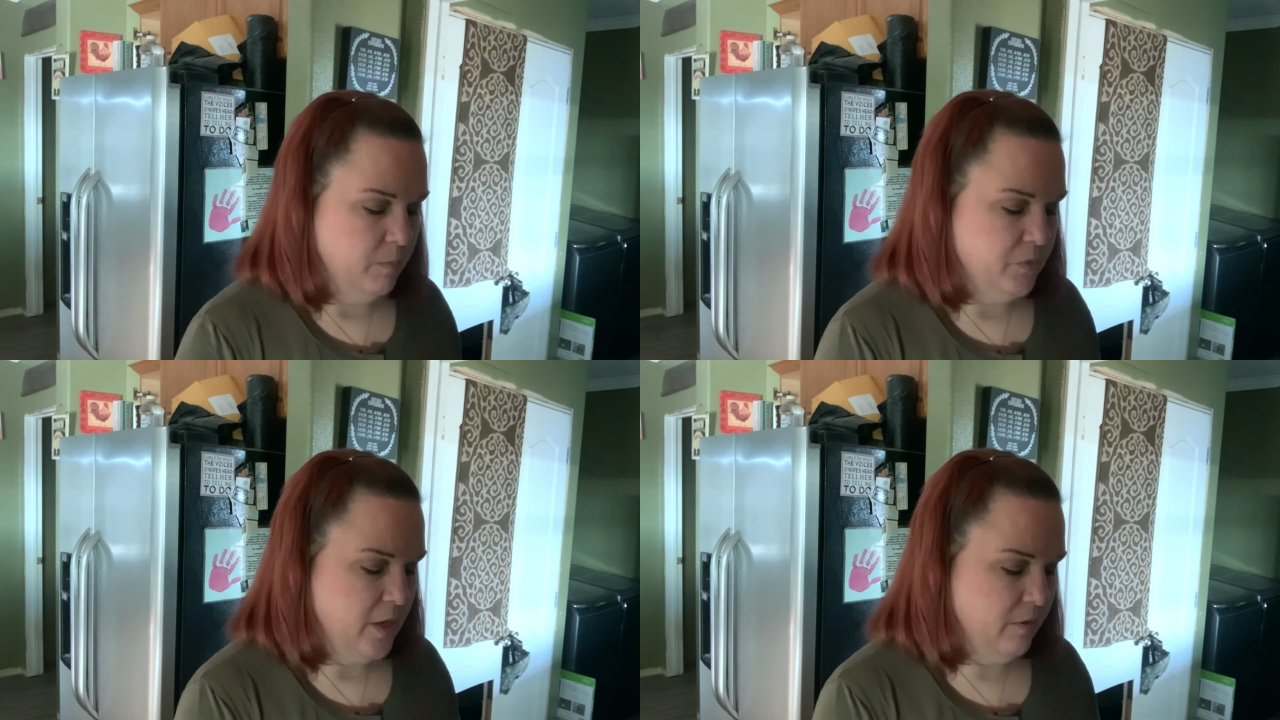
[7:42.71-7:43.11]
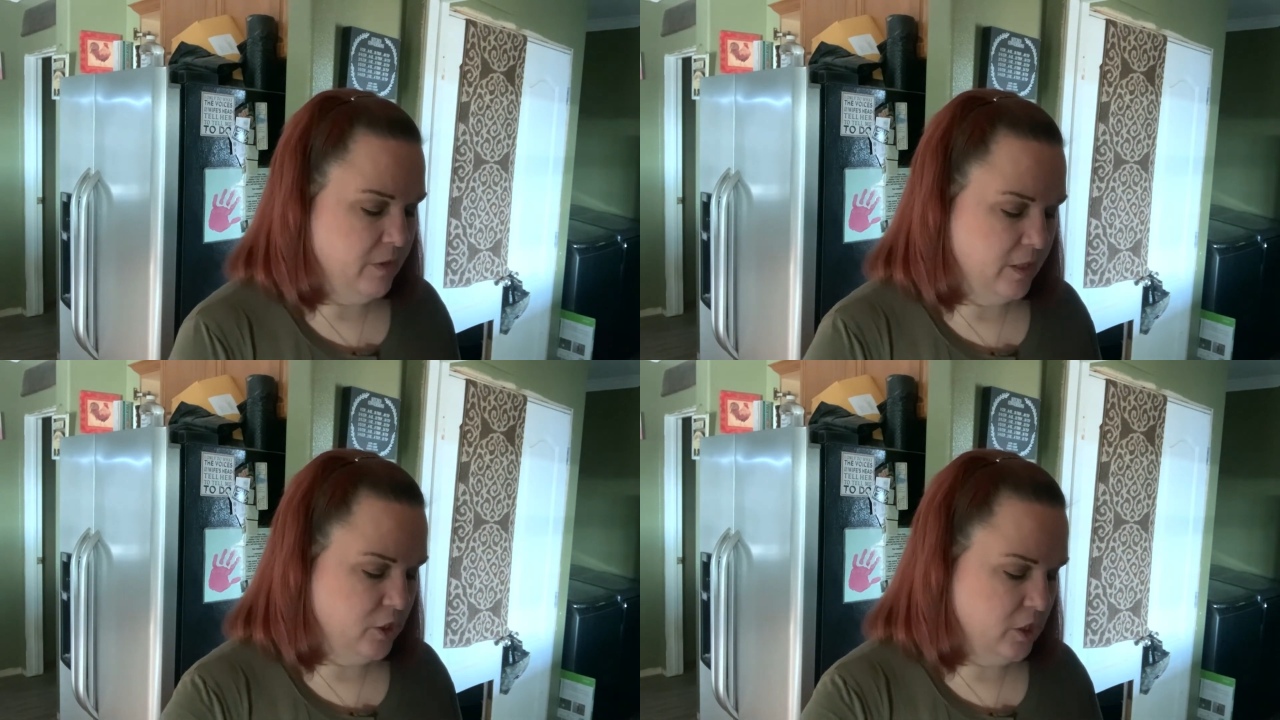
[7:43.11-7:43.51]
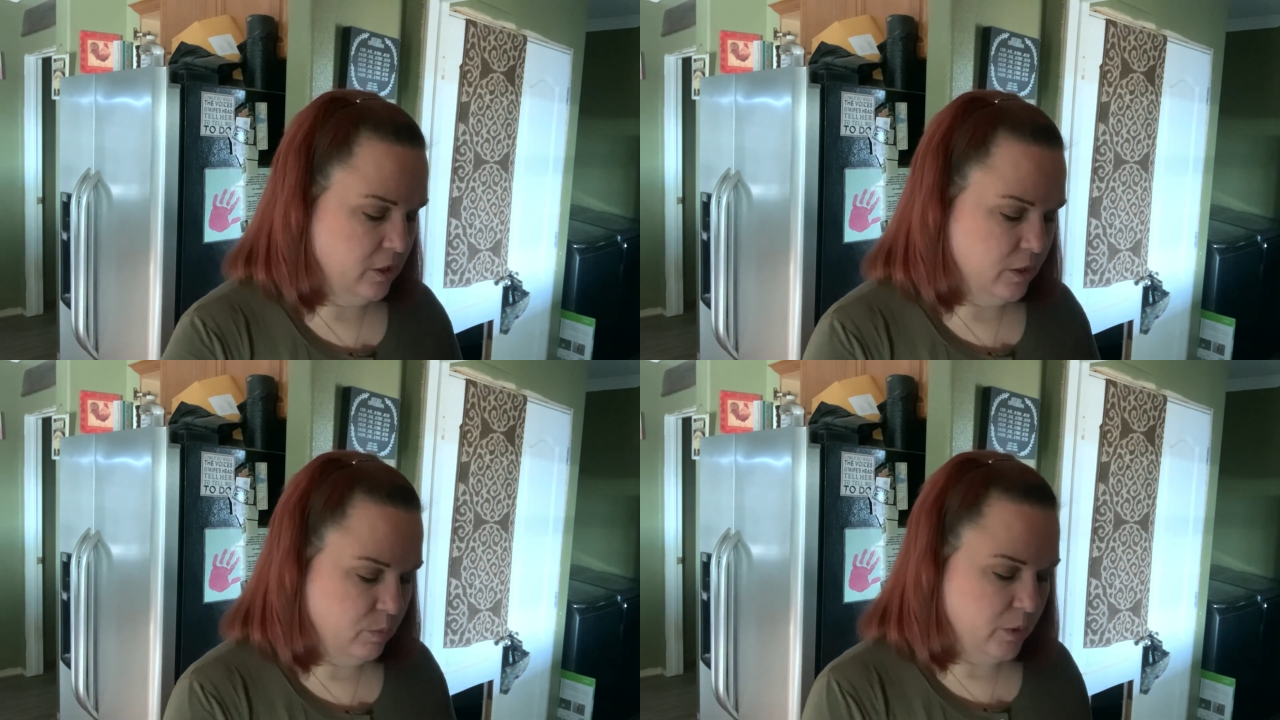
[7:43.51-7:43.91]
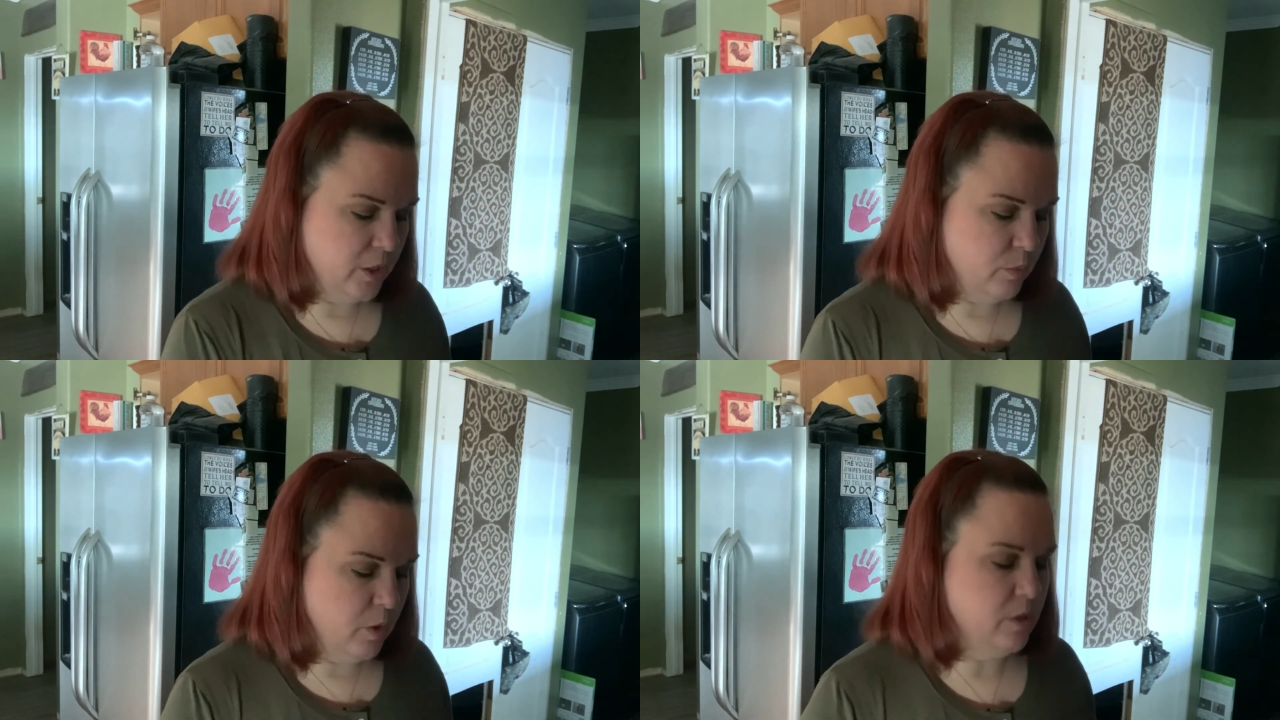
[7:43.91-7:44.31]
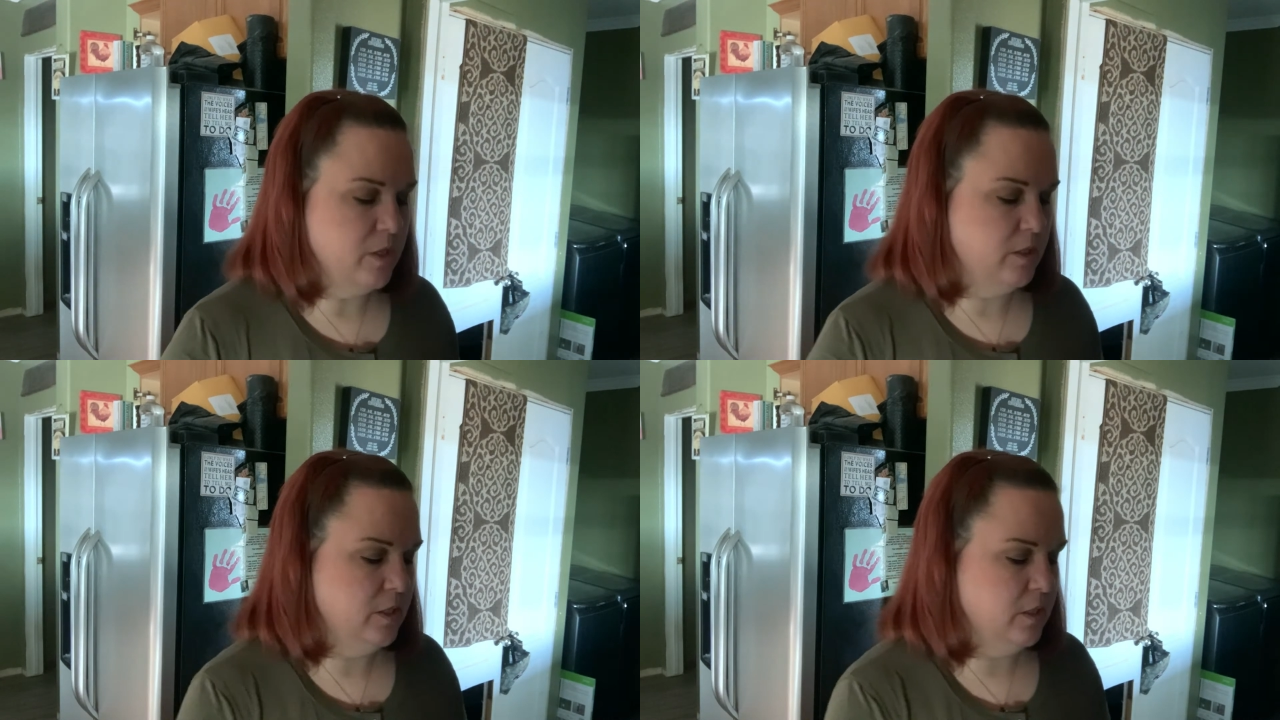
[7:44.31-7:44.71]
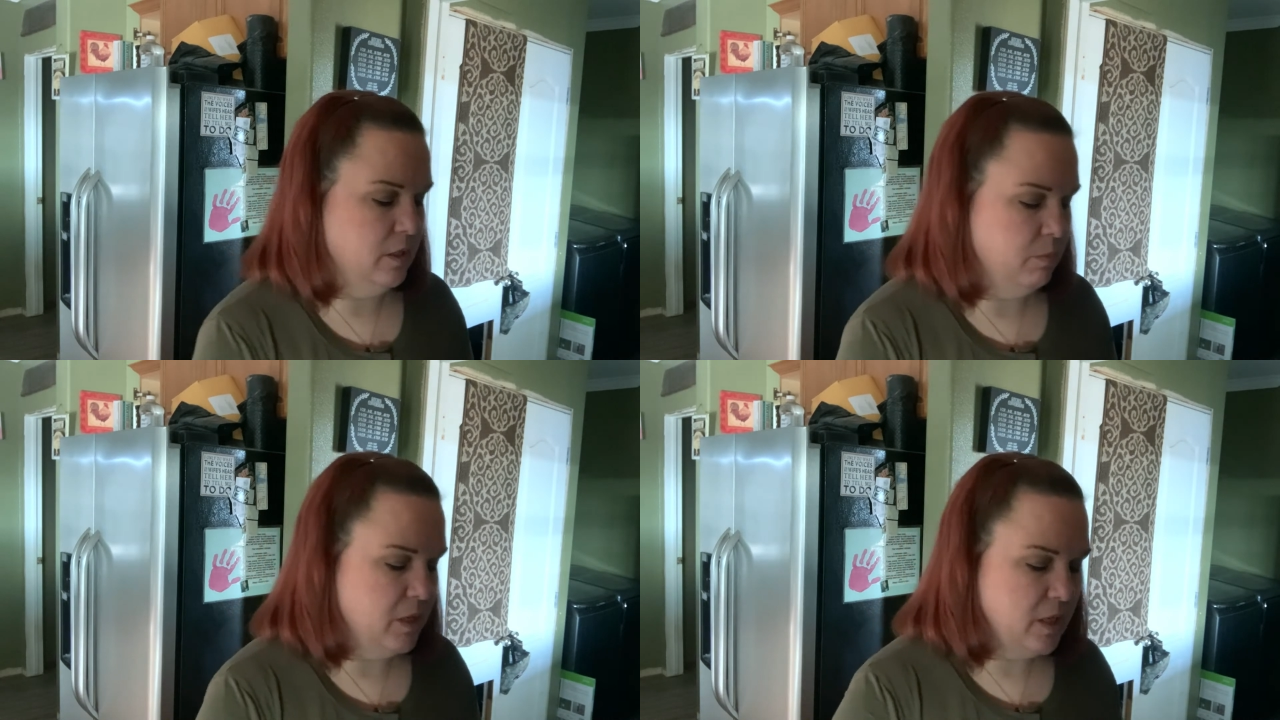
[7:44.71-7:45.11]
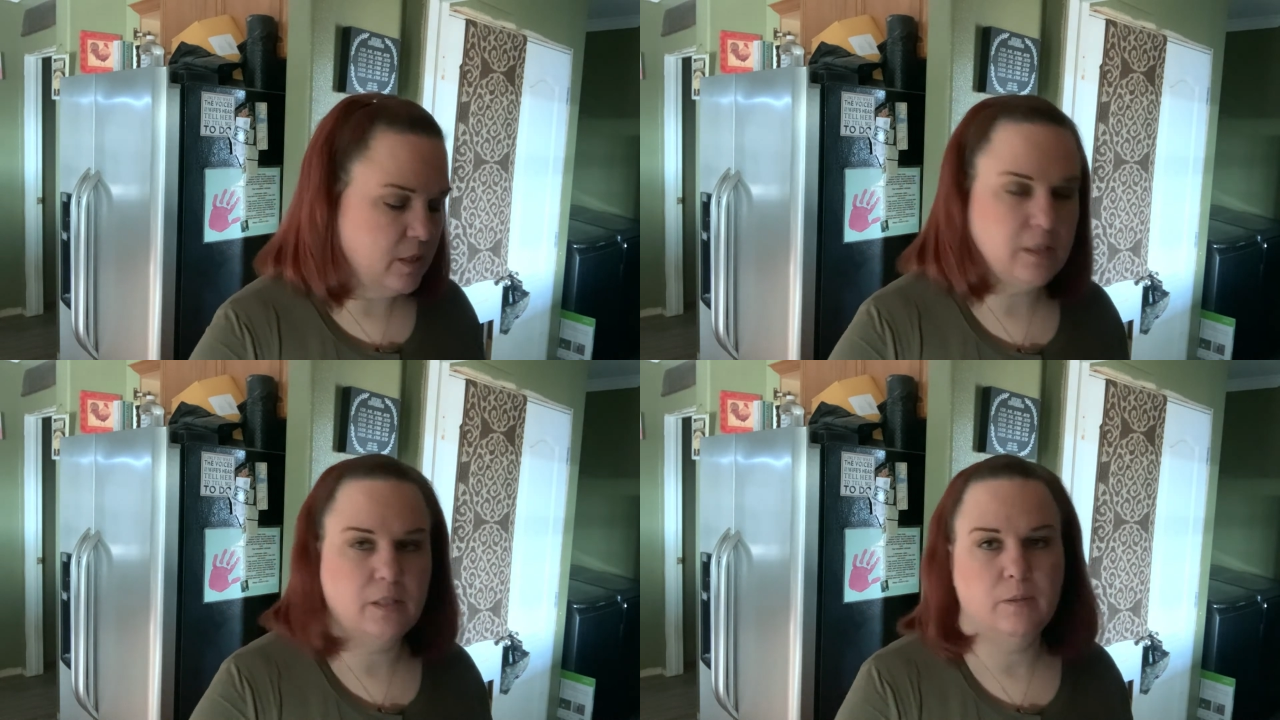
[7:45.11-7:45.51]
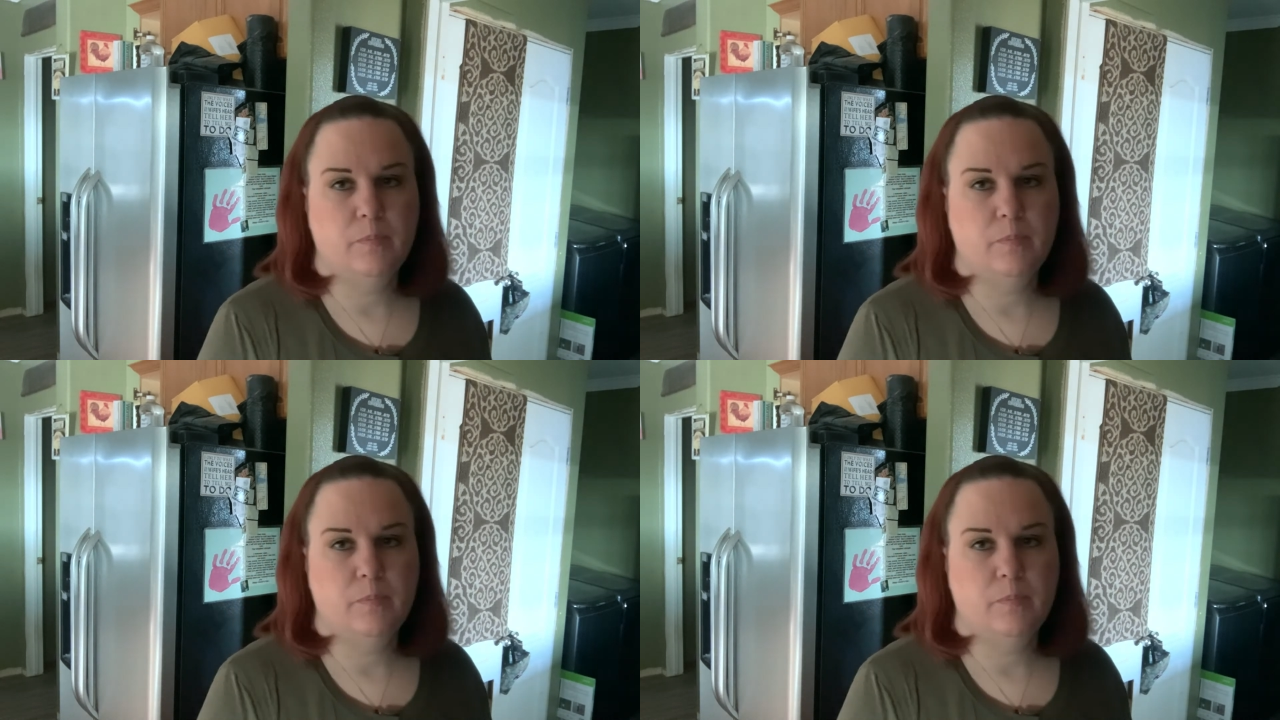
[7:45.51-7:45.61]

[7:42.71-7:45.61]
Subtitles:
have that chili really work into the meat.